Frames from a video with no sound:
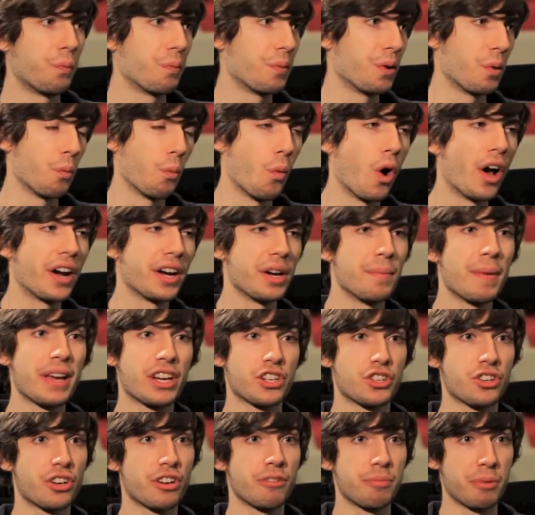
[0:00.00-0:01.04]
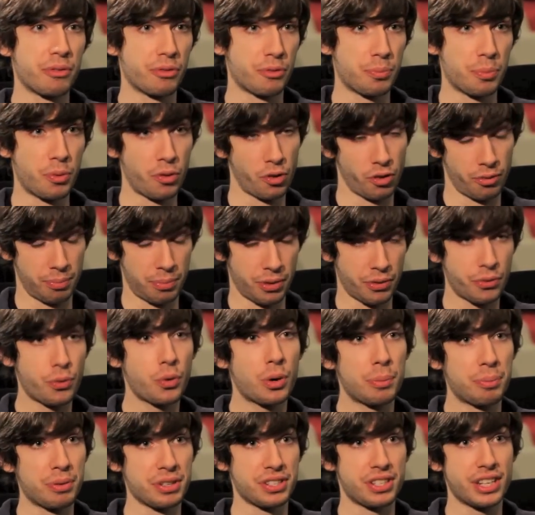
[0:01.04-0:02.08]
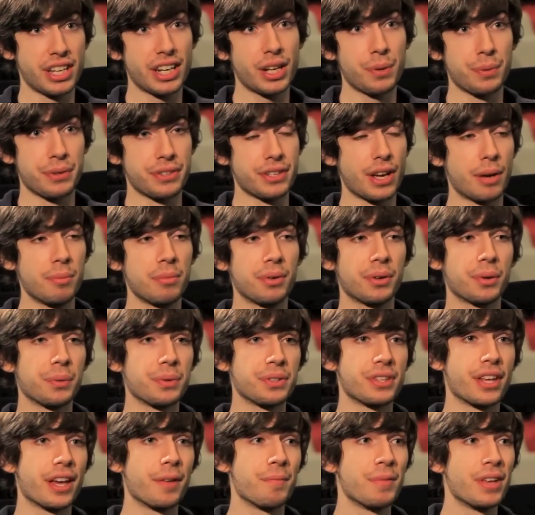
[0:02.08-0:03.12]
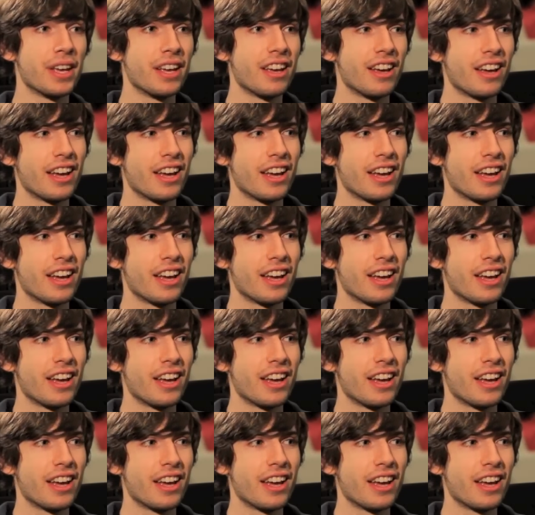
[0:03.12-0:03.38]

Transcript: know, wanted to make sure of before, before proceeding with Tumblr was that